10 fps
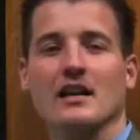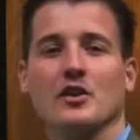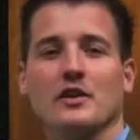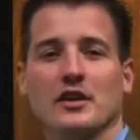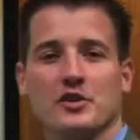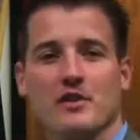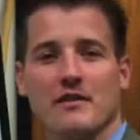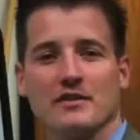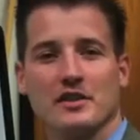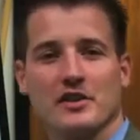Hello, Kenneth
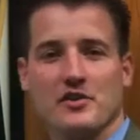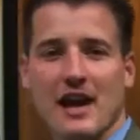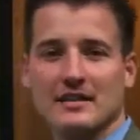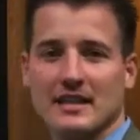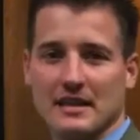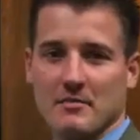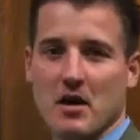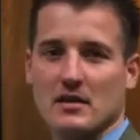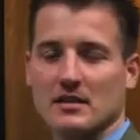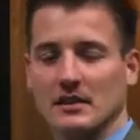Travis here, your outside the
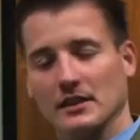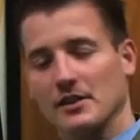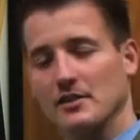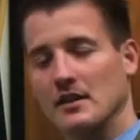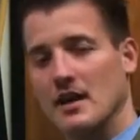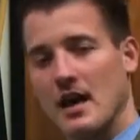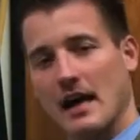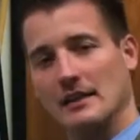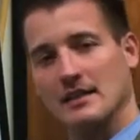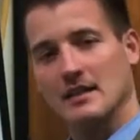box lender.
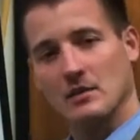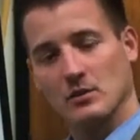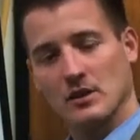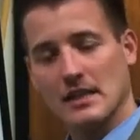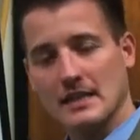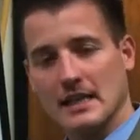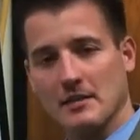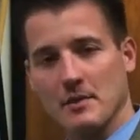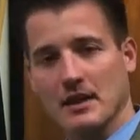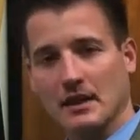Hey, listen, I wanted to
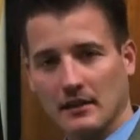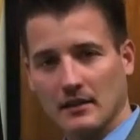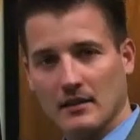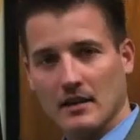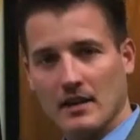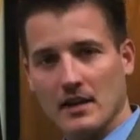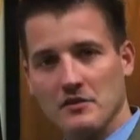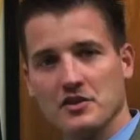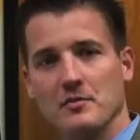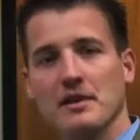take a minute and
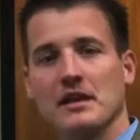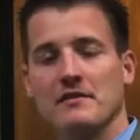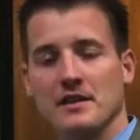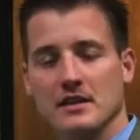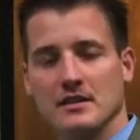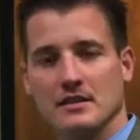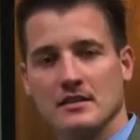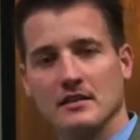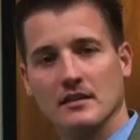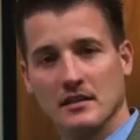give you some
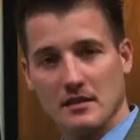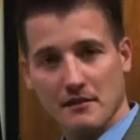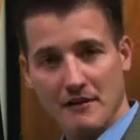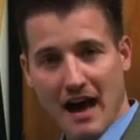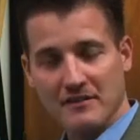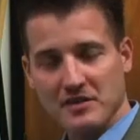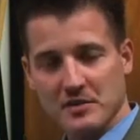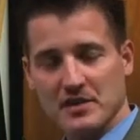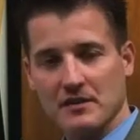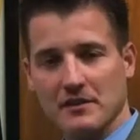benefits, 5
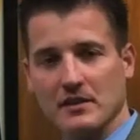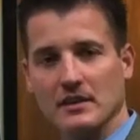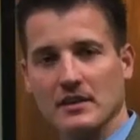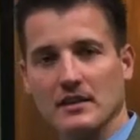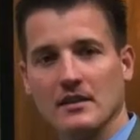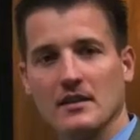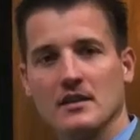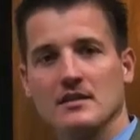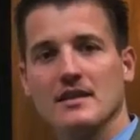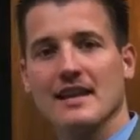specifically,
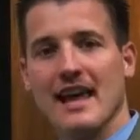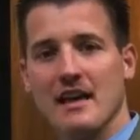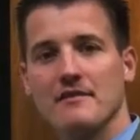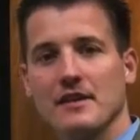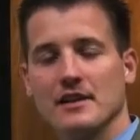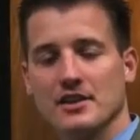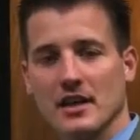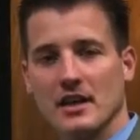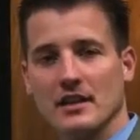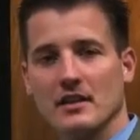to the
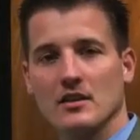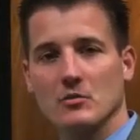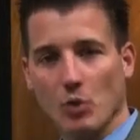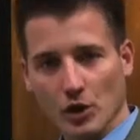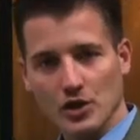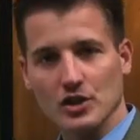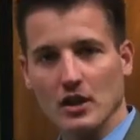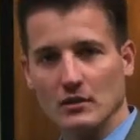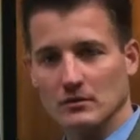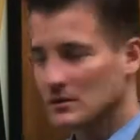FHA mortgage
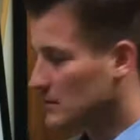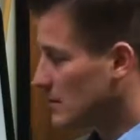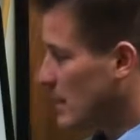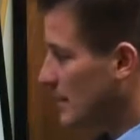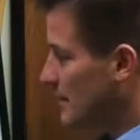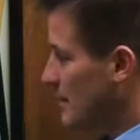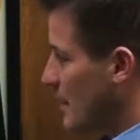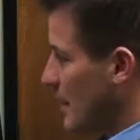loan. Okay,